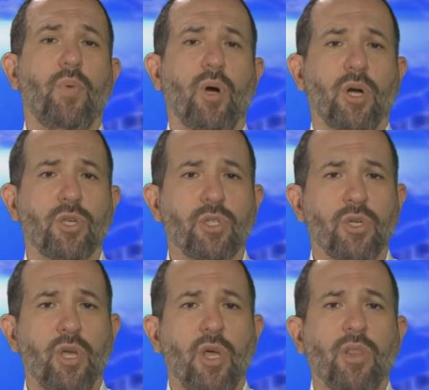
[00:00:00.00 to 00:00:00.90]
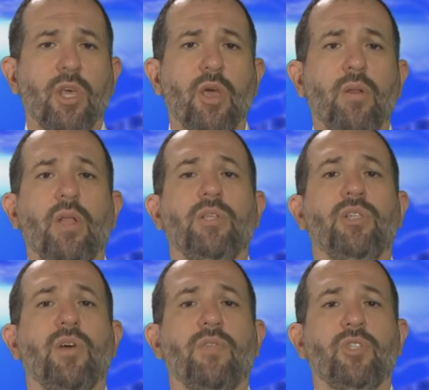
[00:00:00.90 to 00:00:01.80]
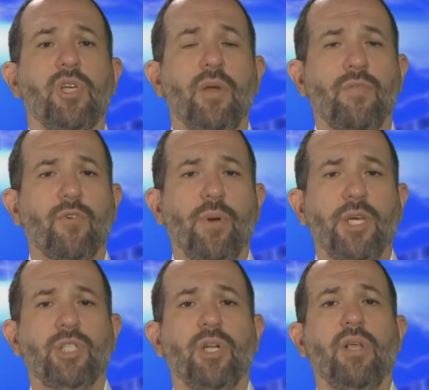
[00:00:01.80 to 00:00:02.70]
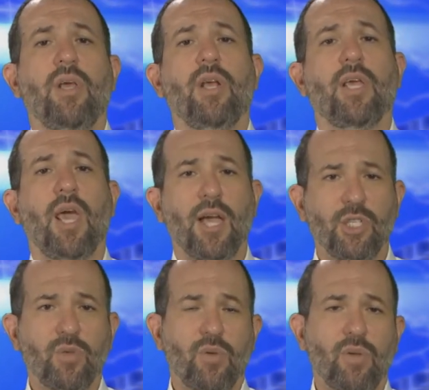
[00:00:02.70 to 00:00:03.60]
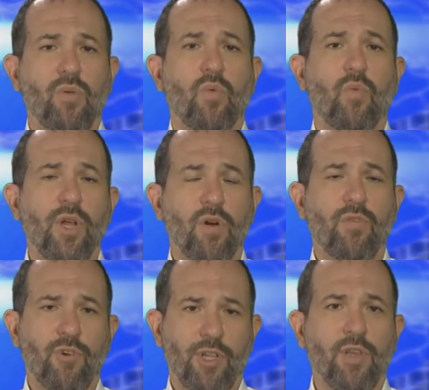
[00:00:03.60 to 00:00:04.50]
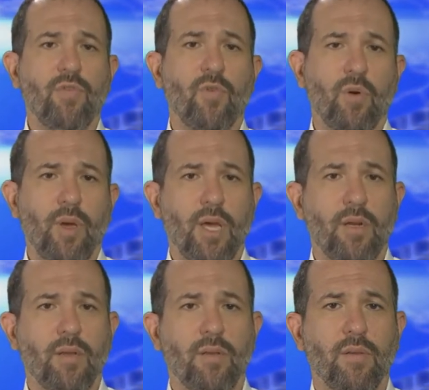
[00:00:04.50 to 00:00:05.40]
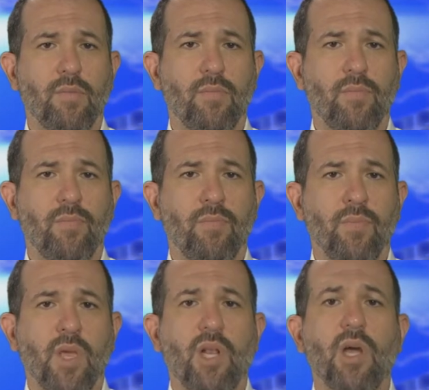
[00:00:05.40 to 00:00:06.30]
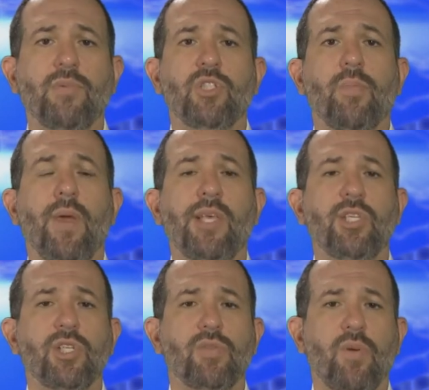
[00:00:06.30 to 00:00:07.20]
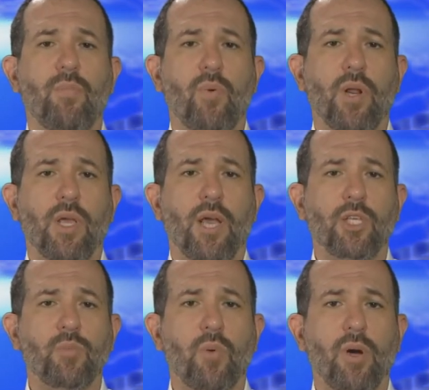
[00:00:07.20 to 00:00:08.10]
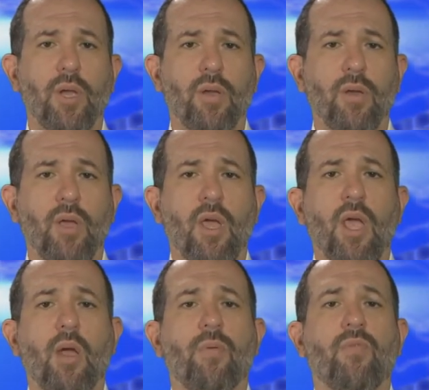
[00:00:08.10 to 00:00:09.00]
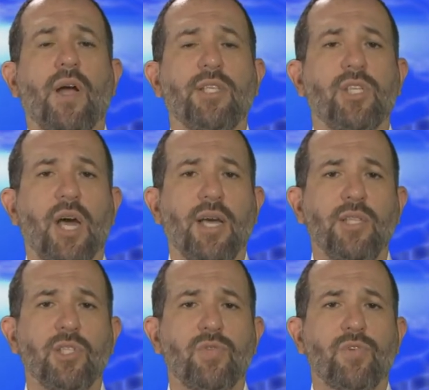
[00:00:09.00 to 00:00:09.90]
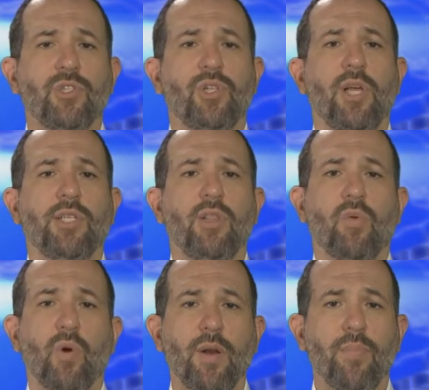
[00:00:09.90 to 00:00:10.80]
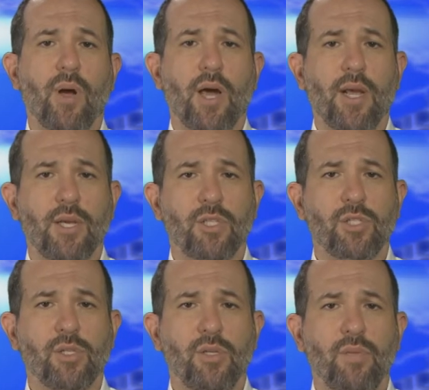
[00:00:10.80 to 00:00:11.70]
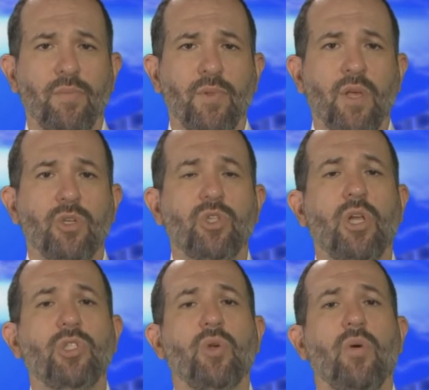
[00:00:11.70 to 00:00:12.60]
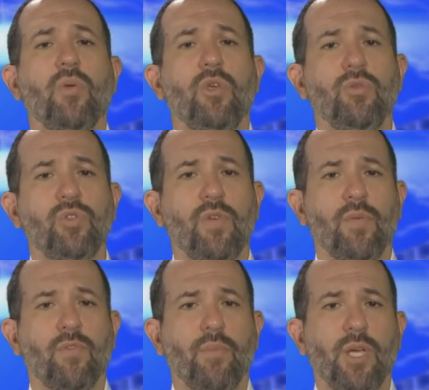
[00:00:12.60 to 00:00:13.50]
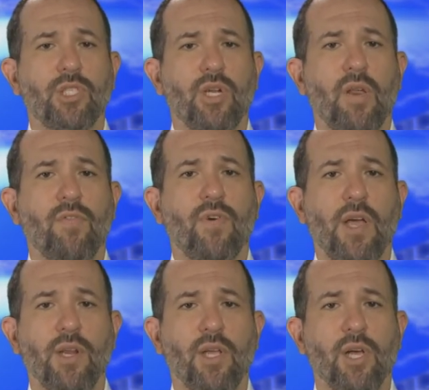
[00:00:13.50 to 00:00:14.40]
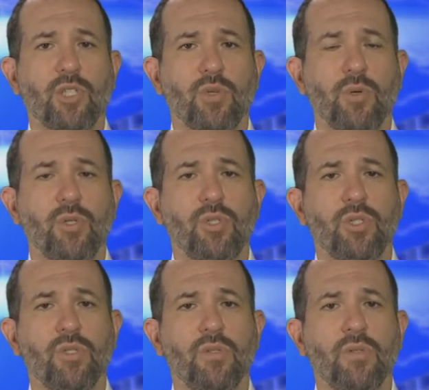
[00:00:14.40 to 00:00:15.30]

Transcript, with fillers: books, the kit delivers information in a casual, reader-friendly format. It covers the basics of importing and exporting and provides guidance for selecting the right products. There's also useful information on finding customers,